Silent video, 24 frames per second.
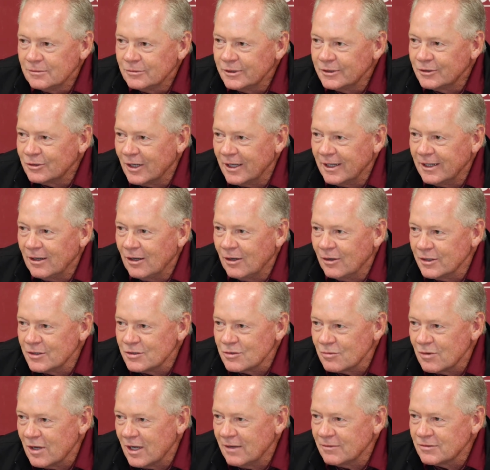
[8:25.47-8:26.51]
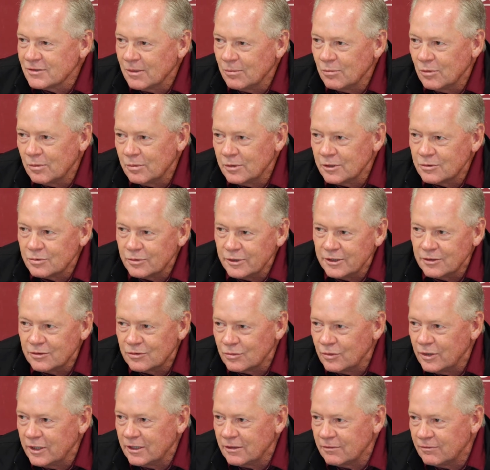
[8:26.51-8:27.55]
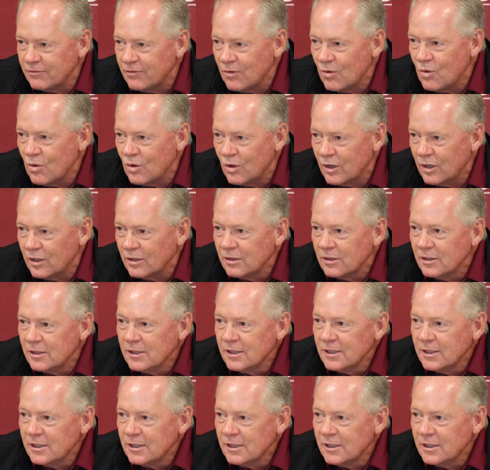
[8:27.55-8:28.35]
We try to always arrive somewhere between 3 and 4